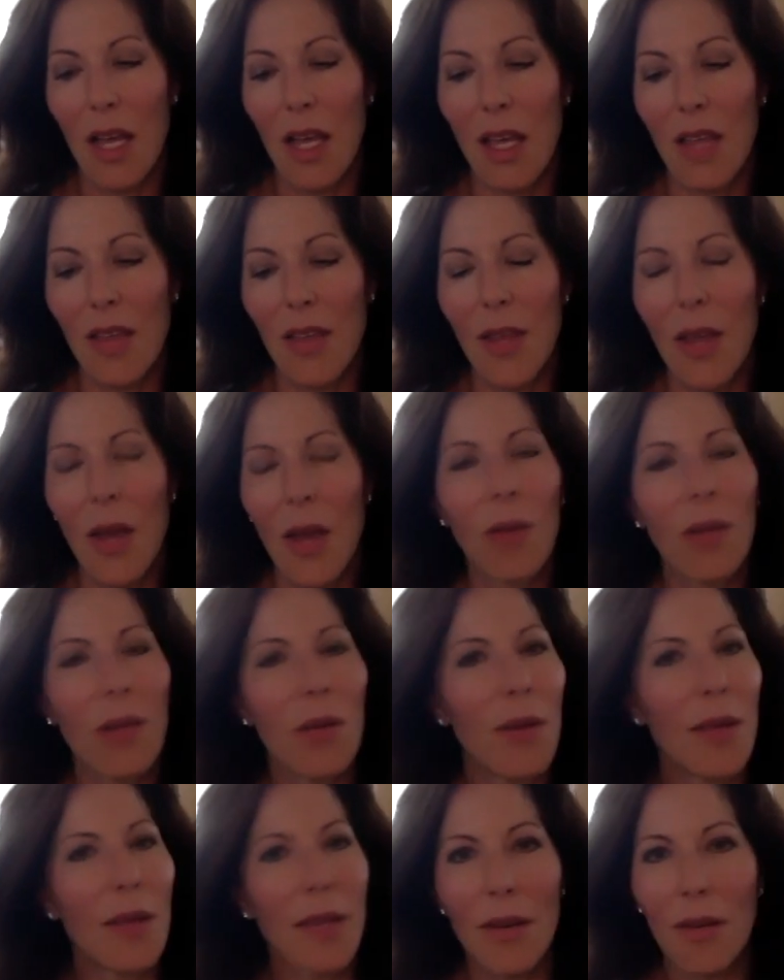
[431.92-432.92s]
the only
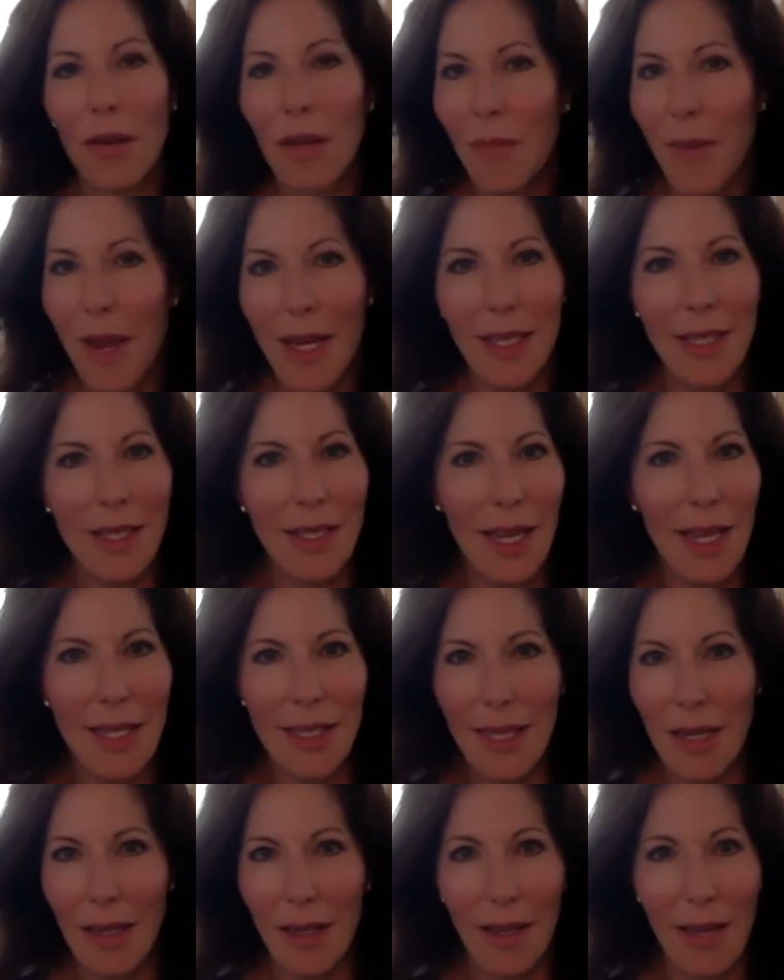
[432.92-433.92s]
way that you could make
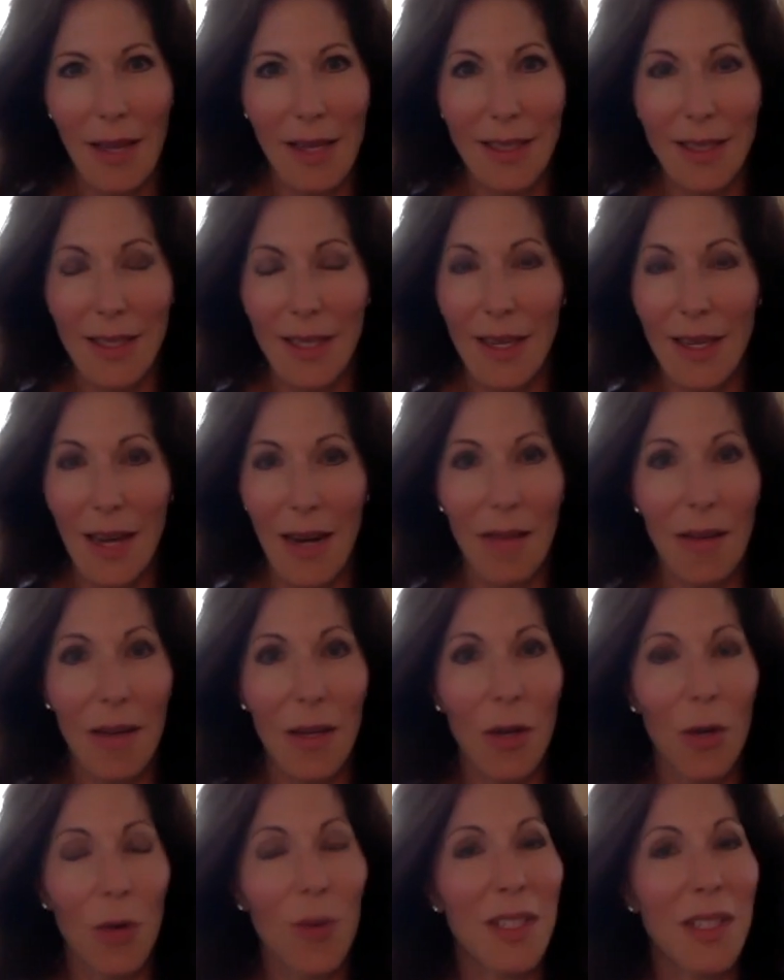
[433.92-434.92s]
sense out of that
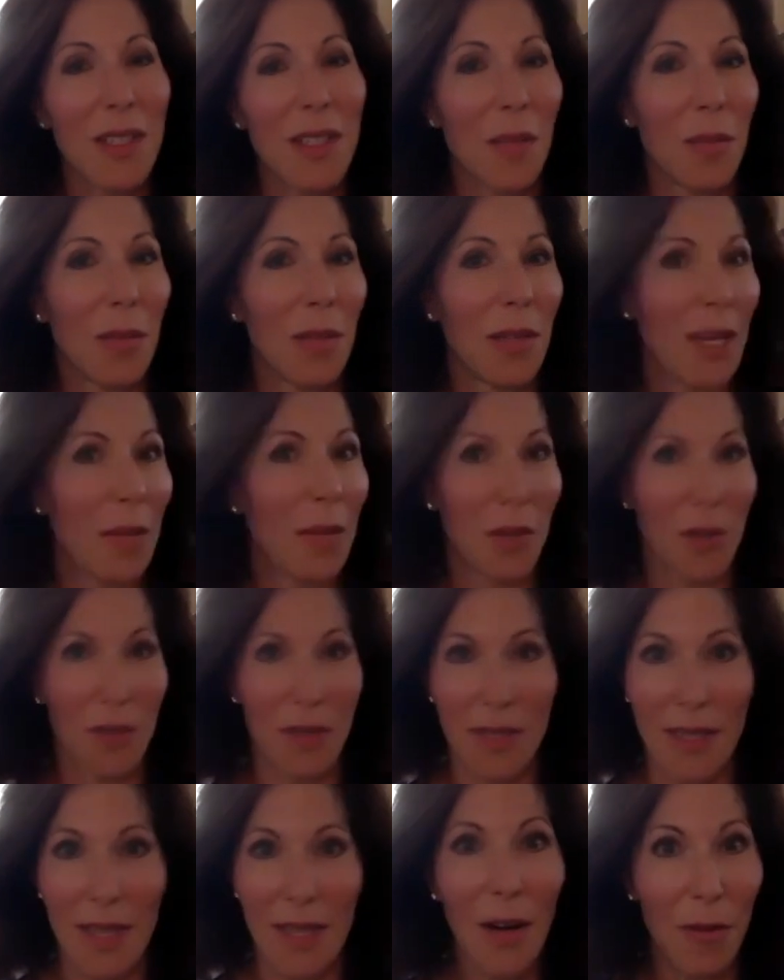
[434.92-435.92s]
scenario was to blame
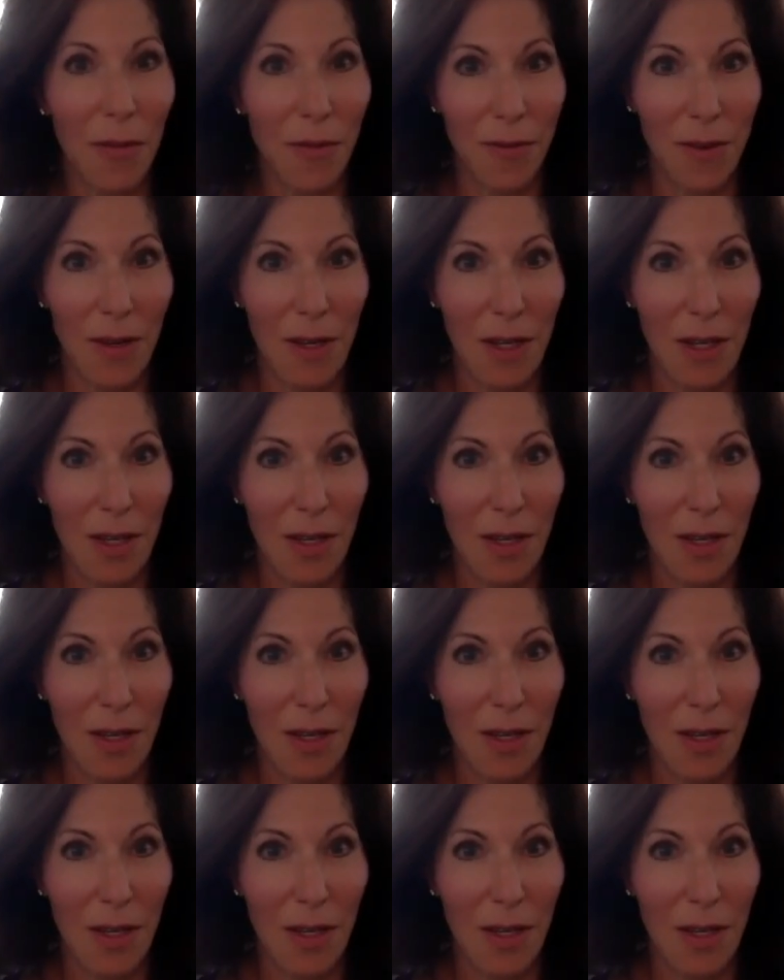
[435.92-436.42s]
yourself.